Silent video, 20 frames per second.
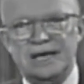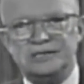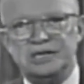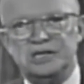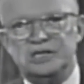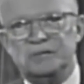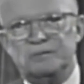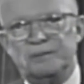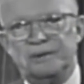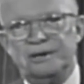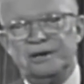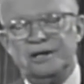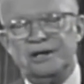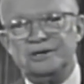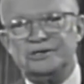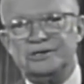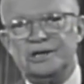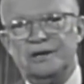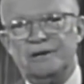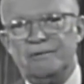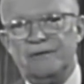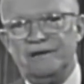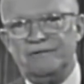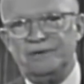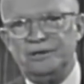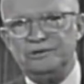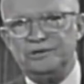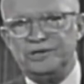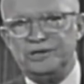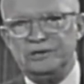has experienced a
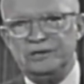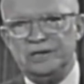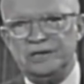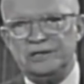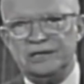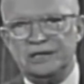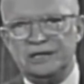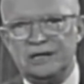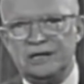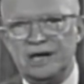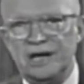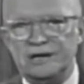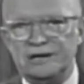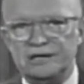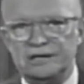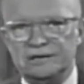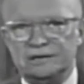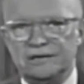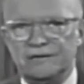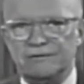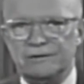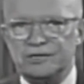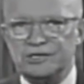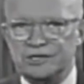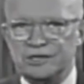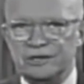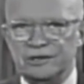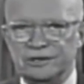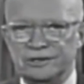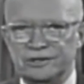revolution in the conduct of
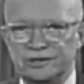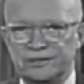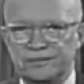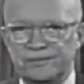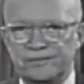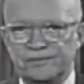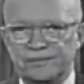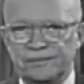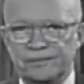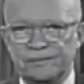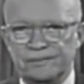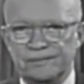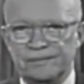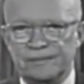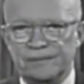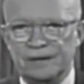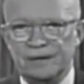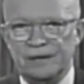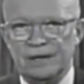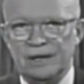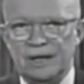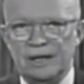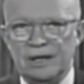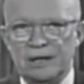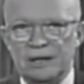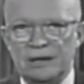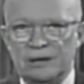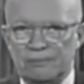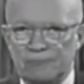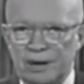research.
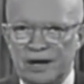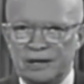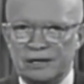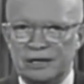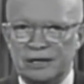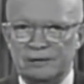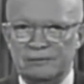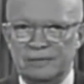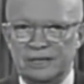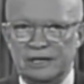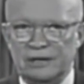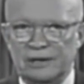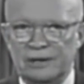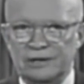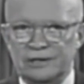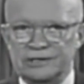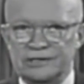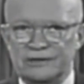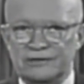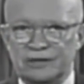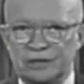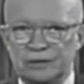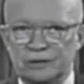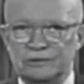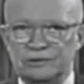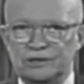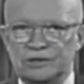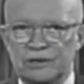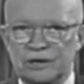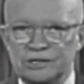Partly because of the
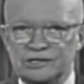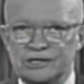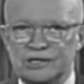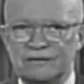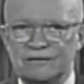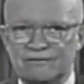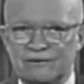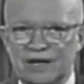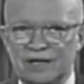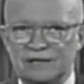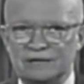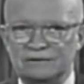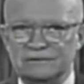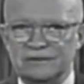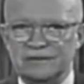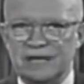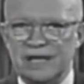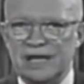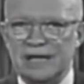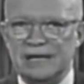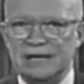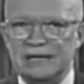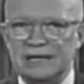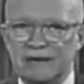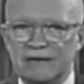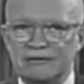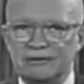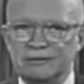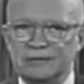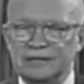huge costs involved,
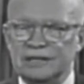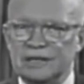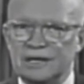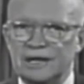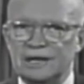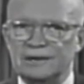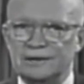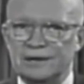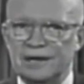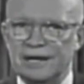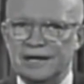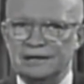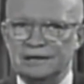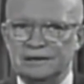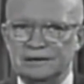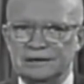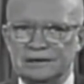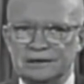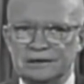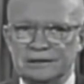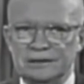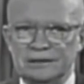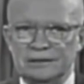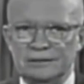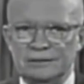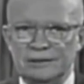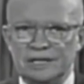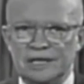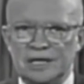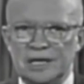a government contract
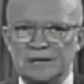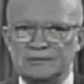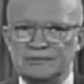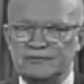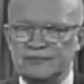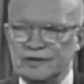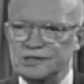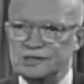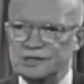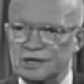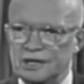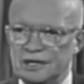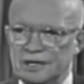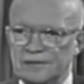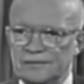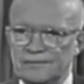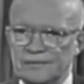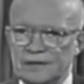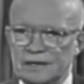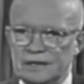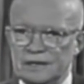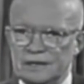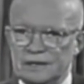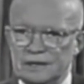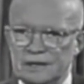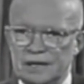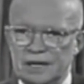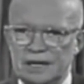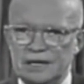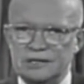becomes virtually
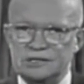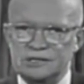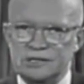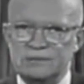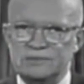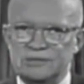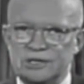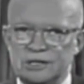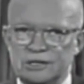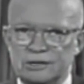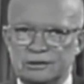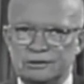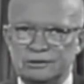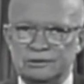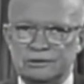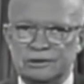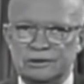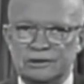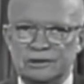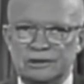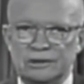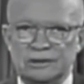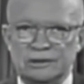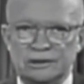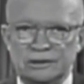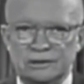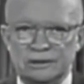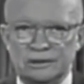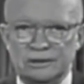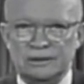a substitute
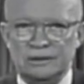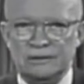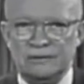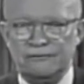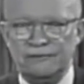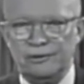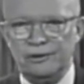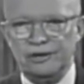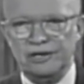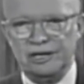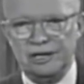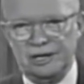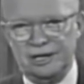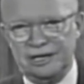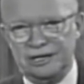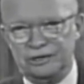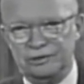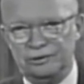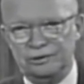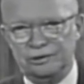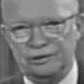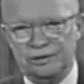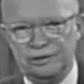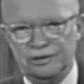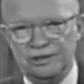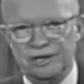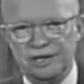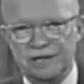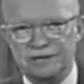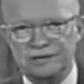for intellectual
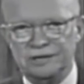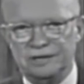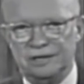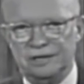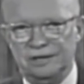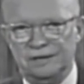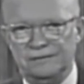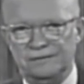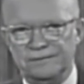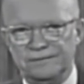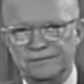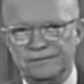curiosity.